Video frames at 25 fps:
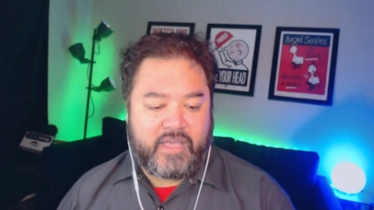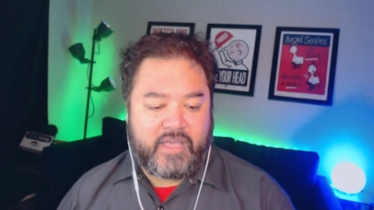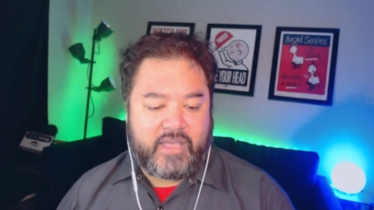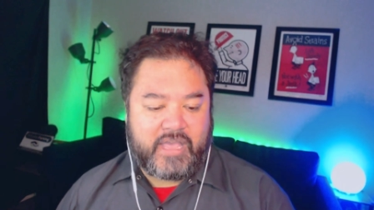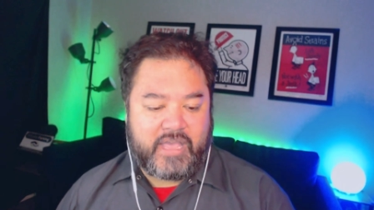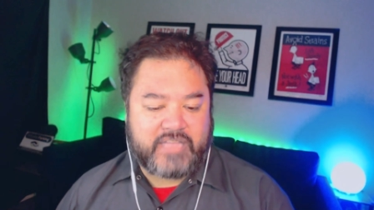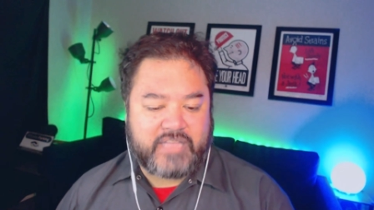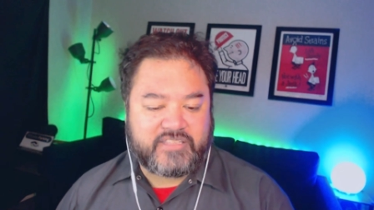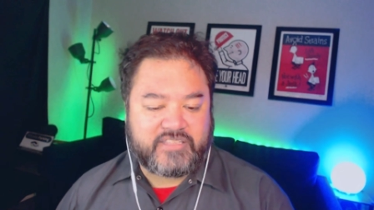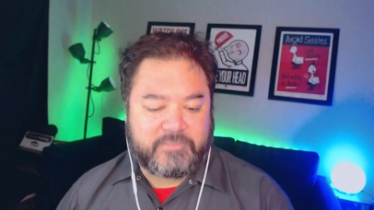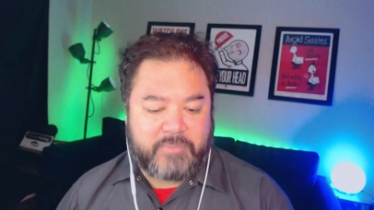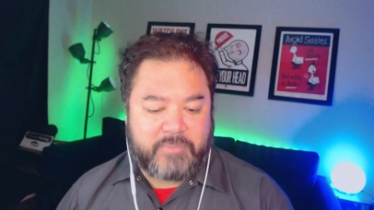
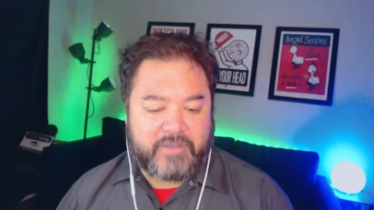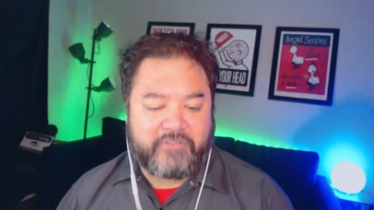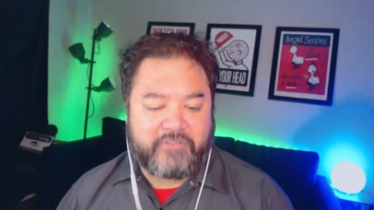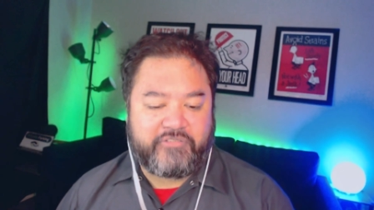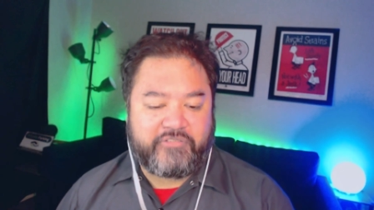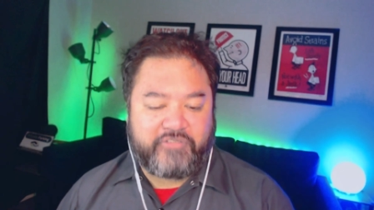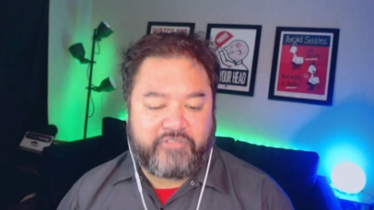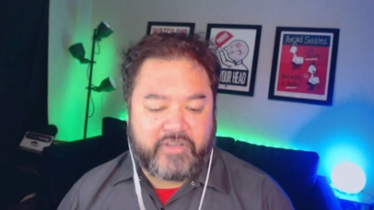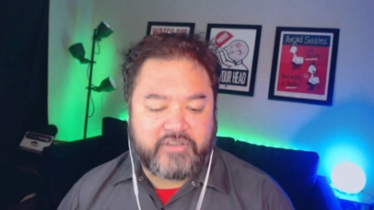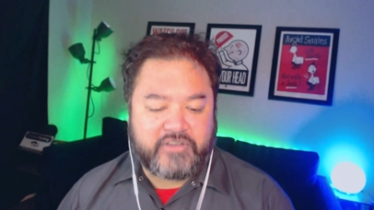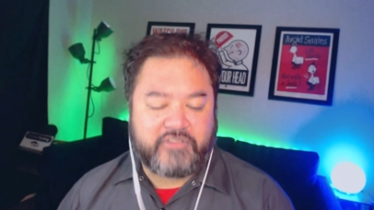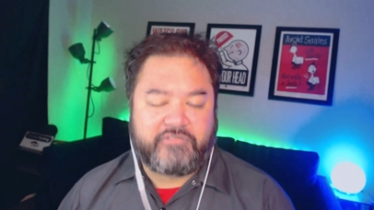it's been
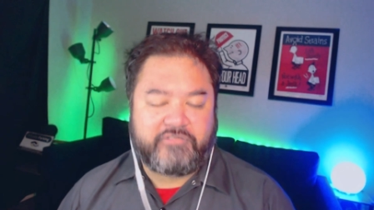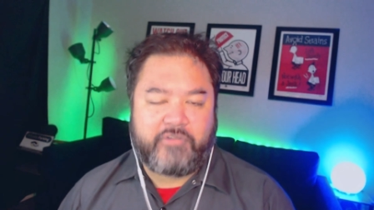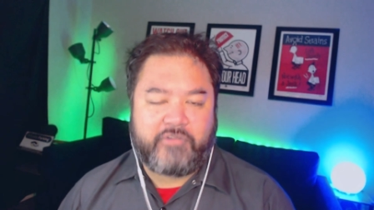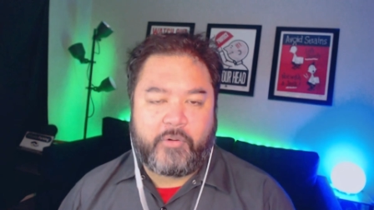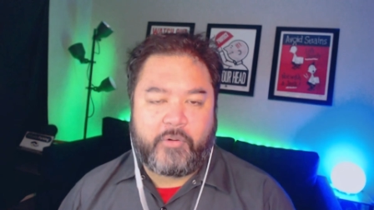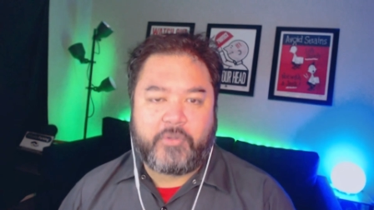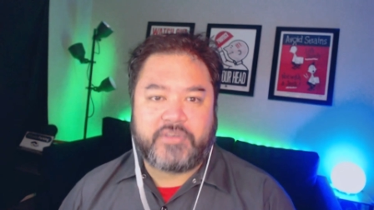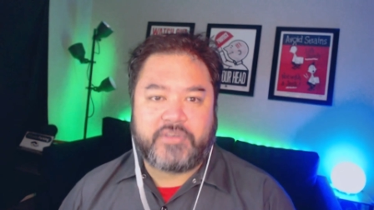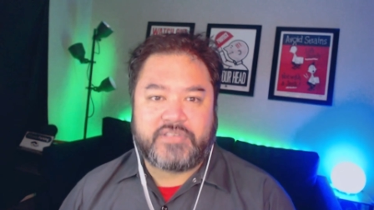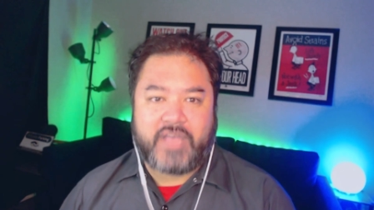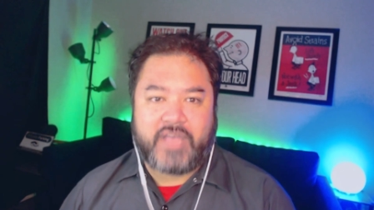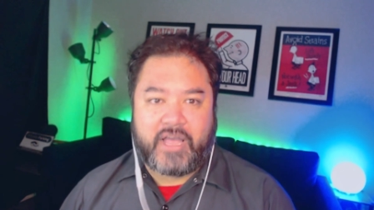fun to
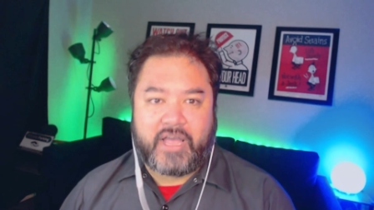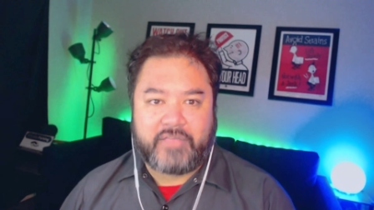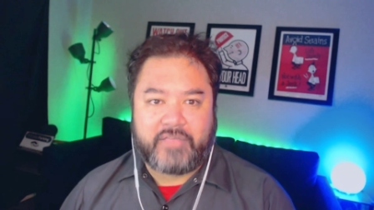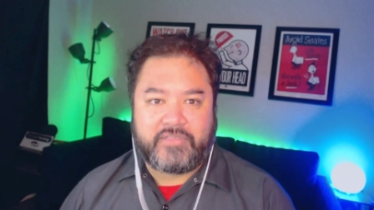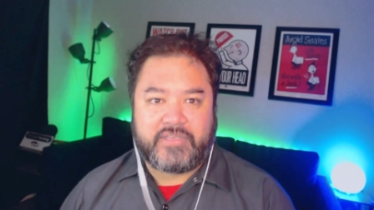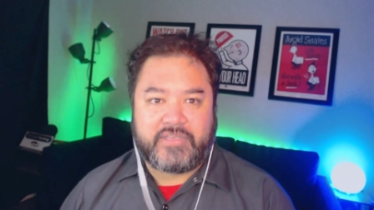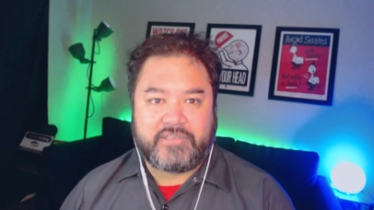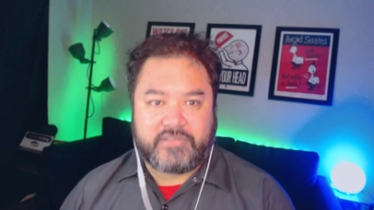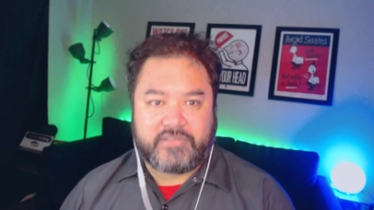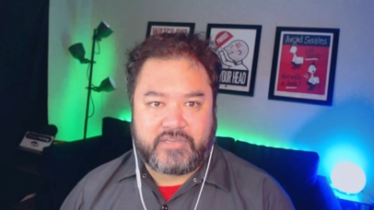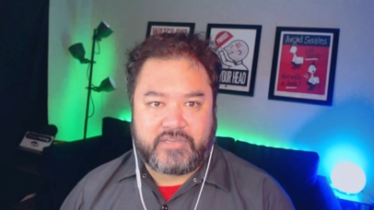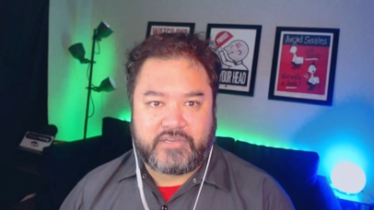focus on
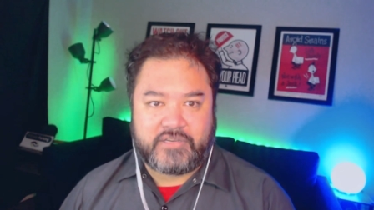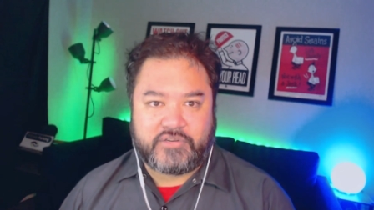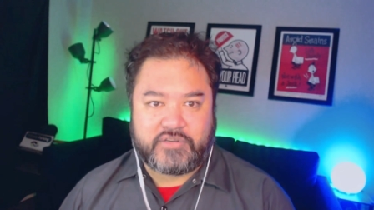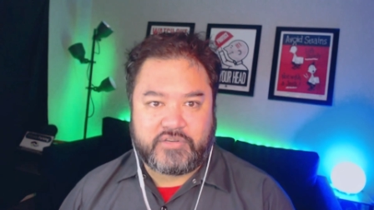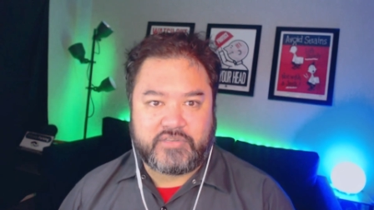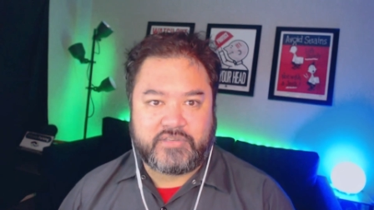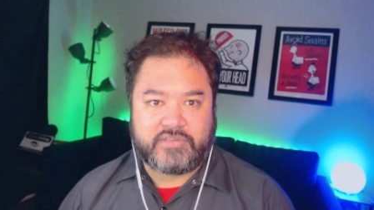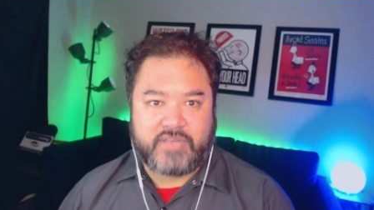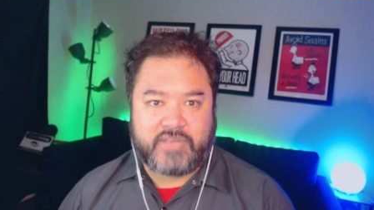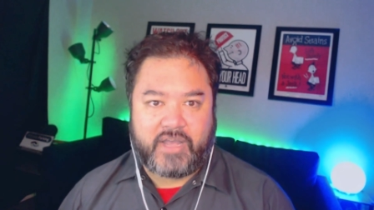these niches,